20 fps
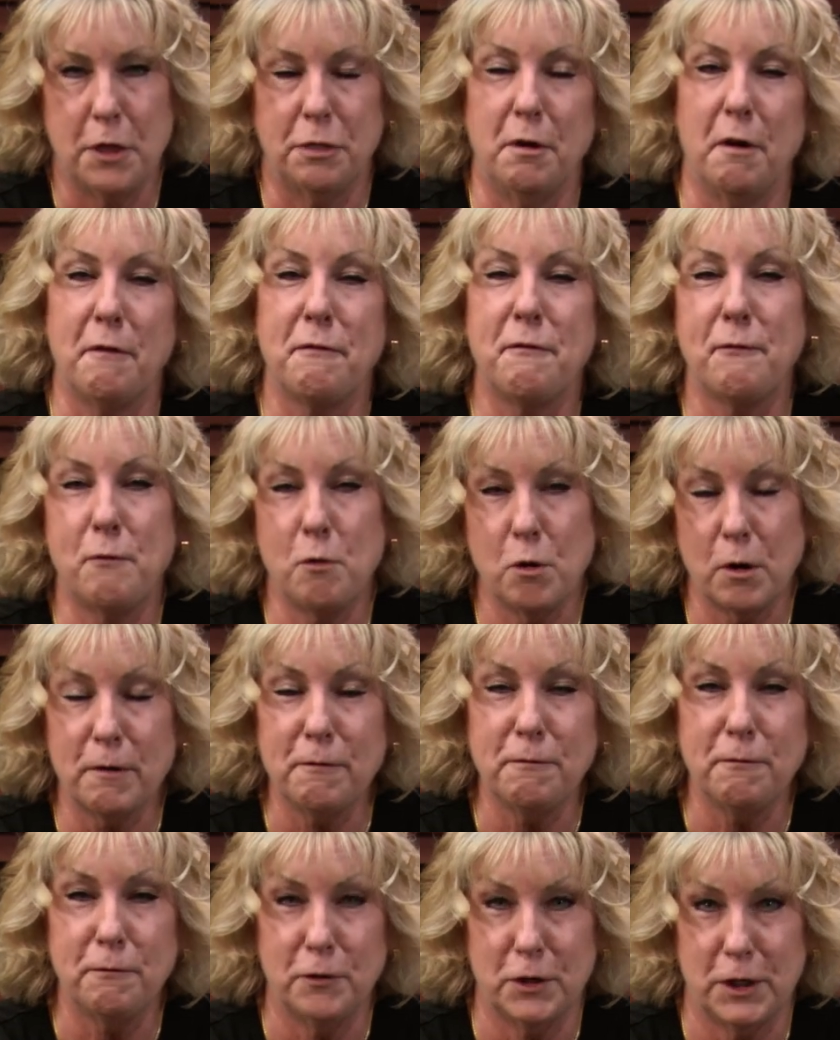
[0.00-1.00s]
The
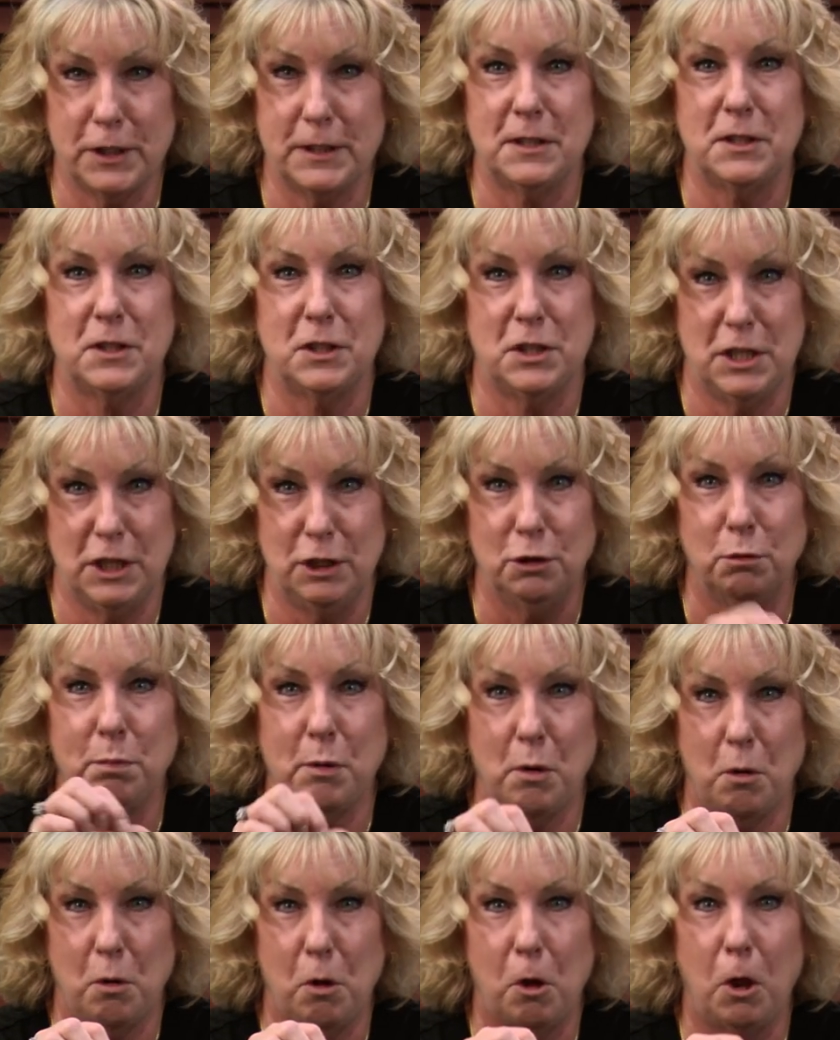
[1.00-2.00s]
four foot steel
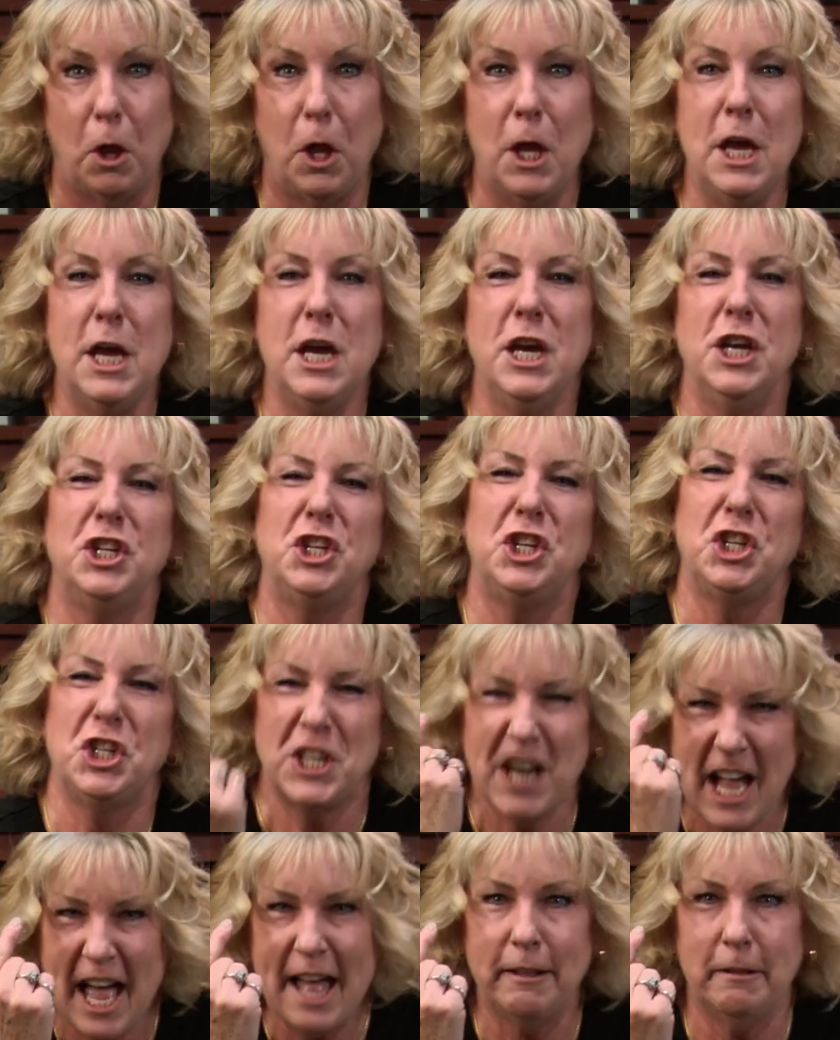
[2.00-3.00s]
pole
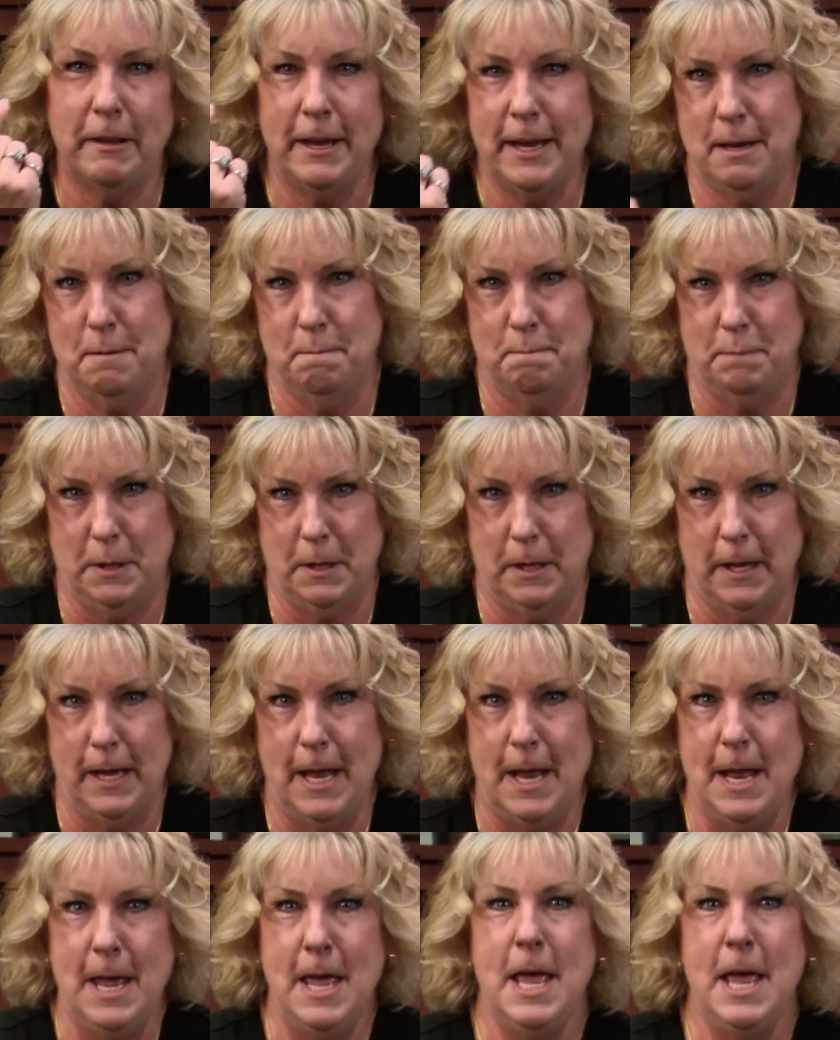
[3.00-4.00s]
shot like a bullet